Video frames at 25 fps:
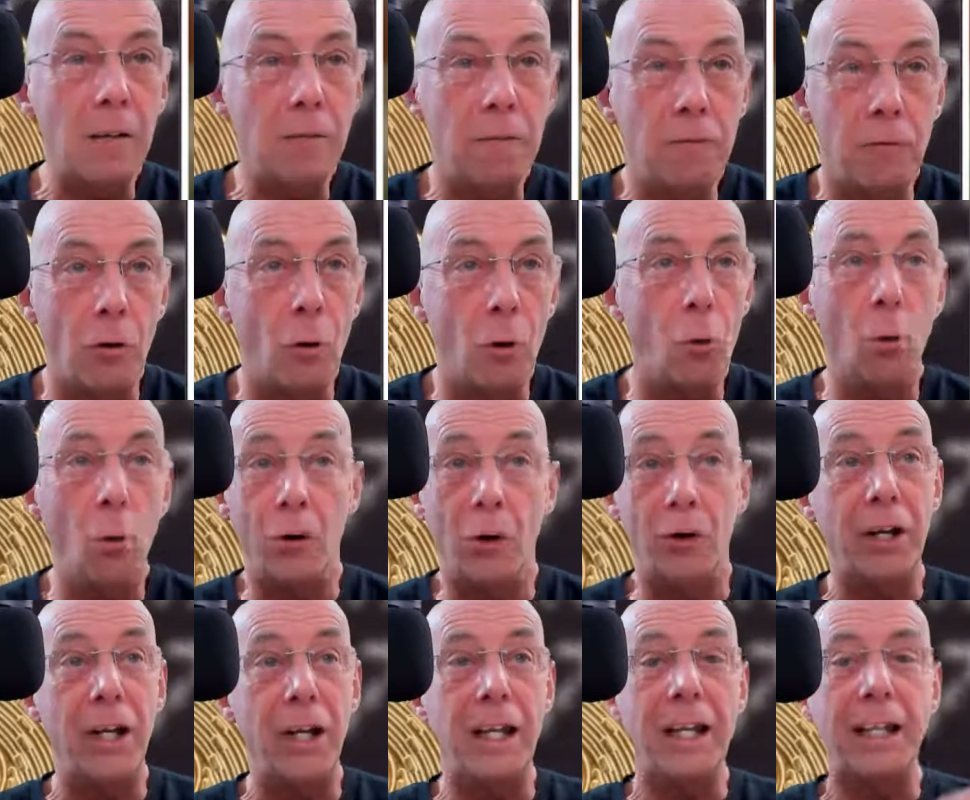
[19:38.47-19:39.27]

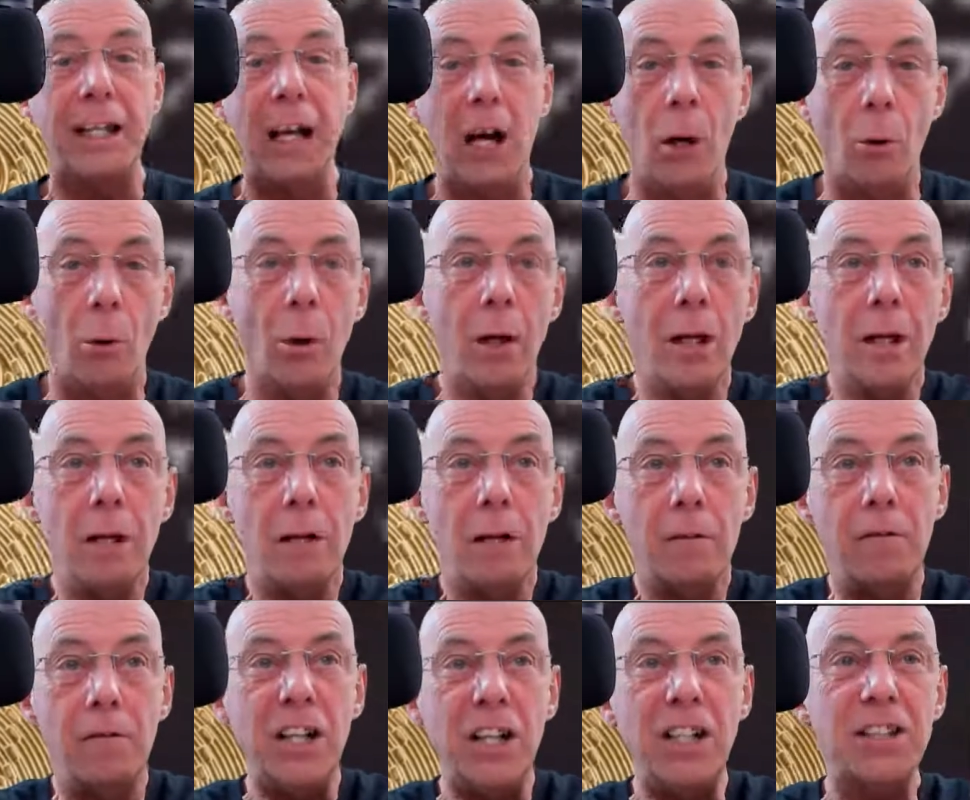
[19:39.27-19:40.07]
forward. There you go.
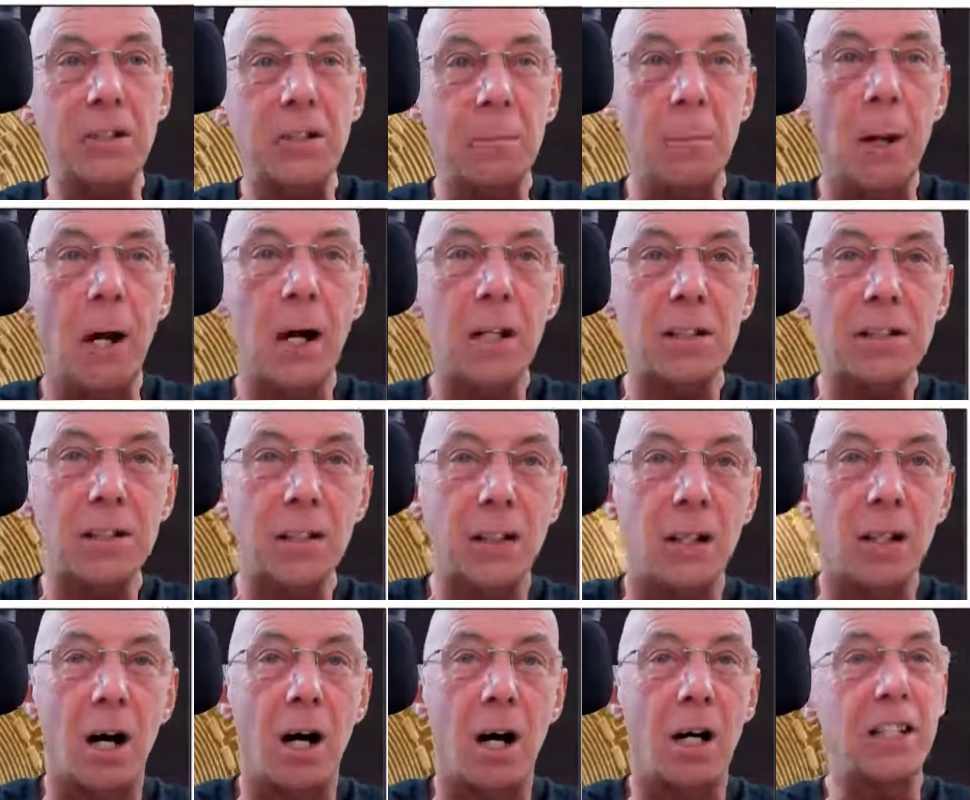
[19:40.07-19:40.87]
Visa,
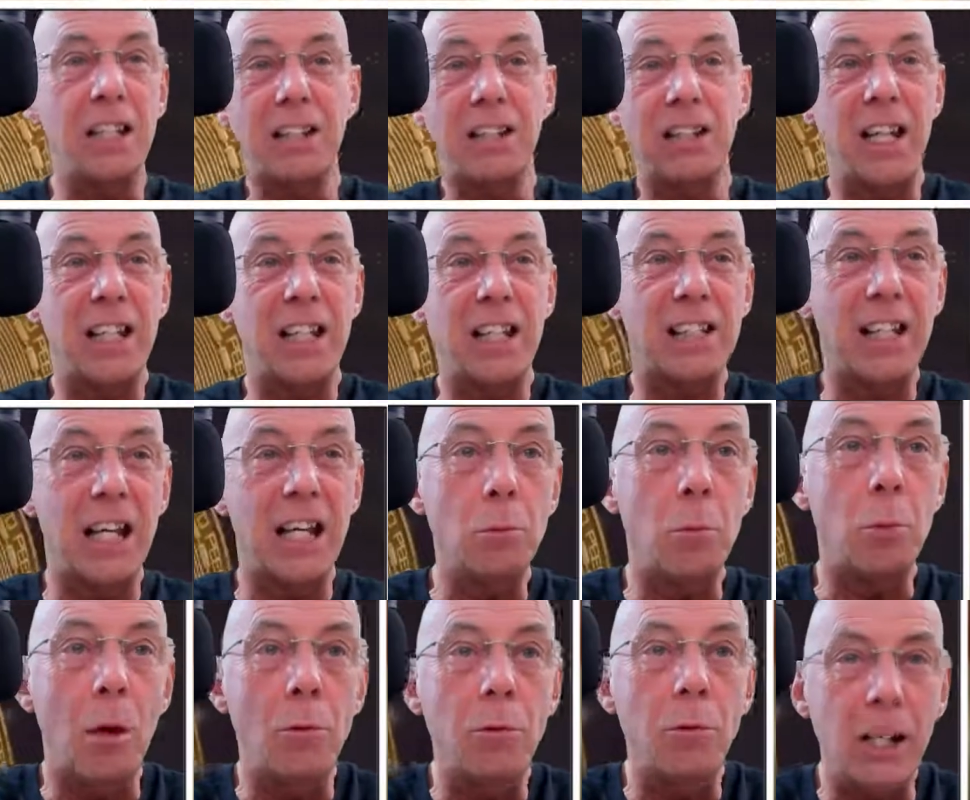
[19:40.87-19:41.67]
MasterCard, it says they
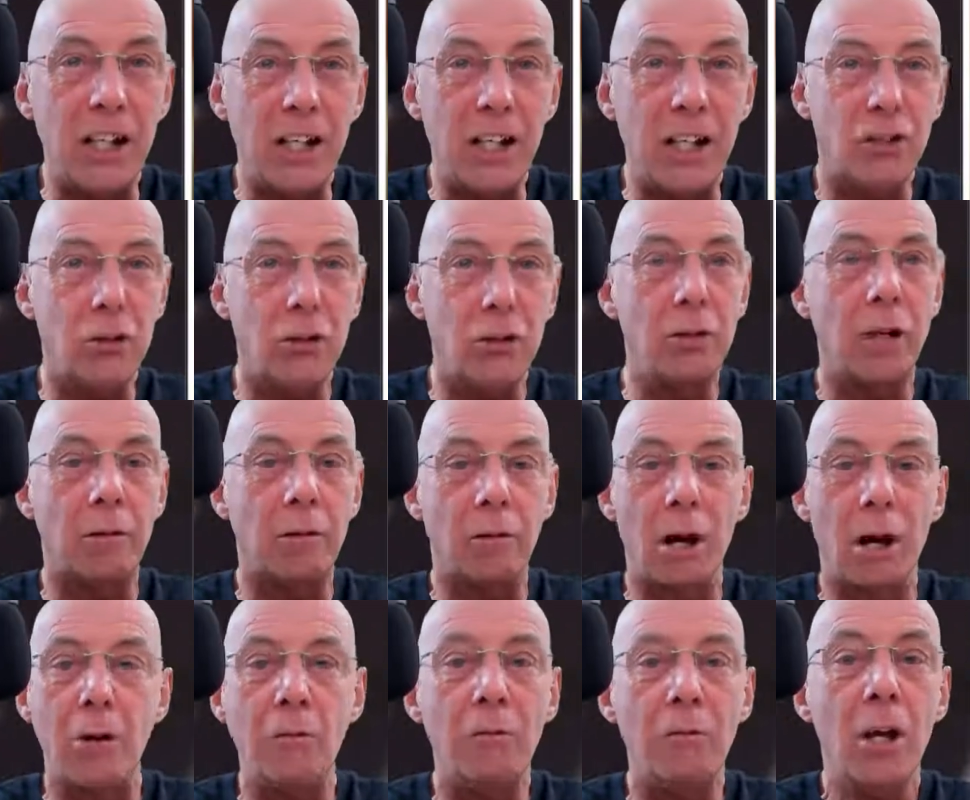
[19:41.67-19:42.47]
won't issue their
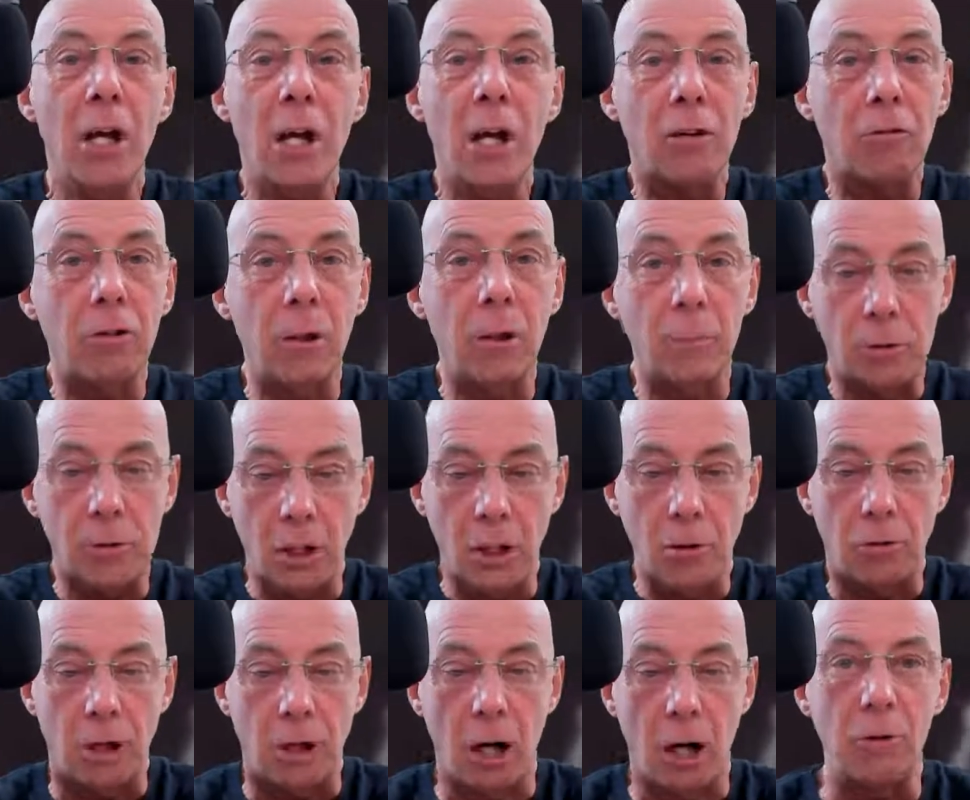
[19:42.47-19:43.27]
own
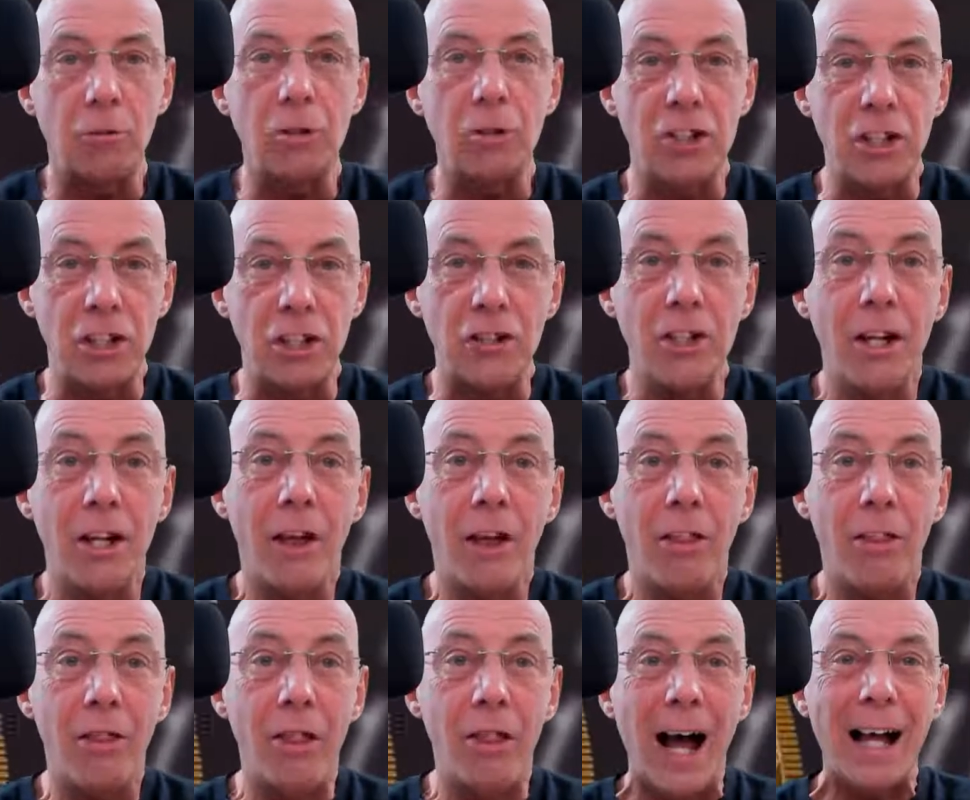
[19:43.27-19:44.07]
cryptocurrencies.
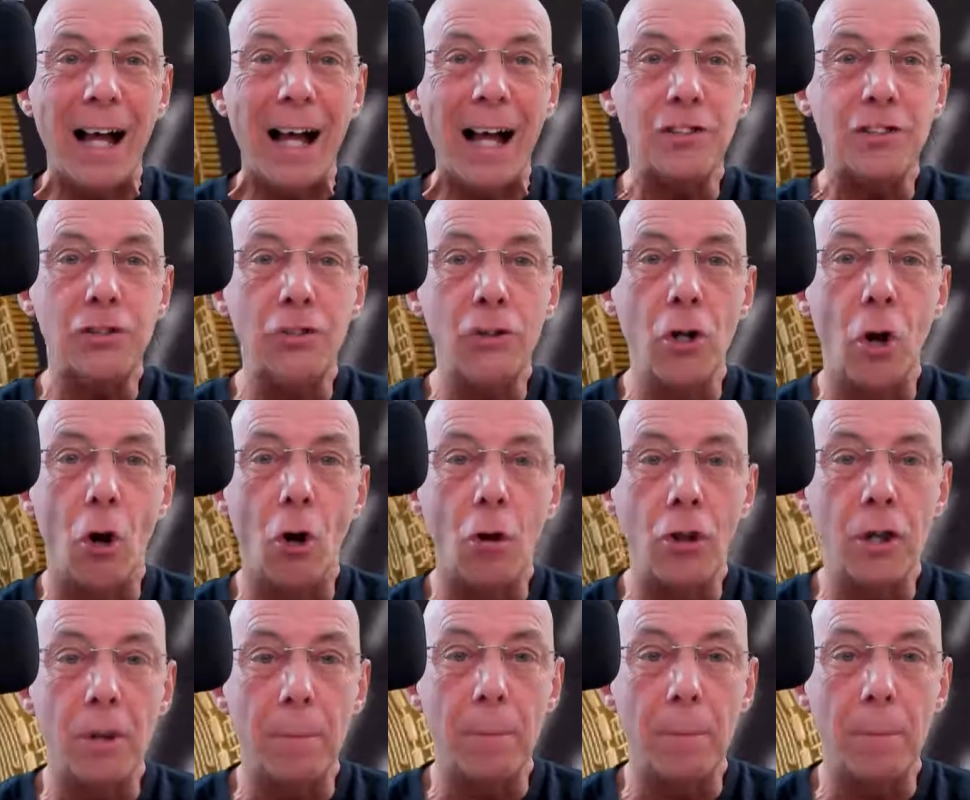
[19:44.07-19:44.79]
That's not the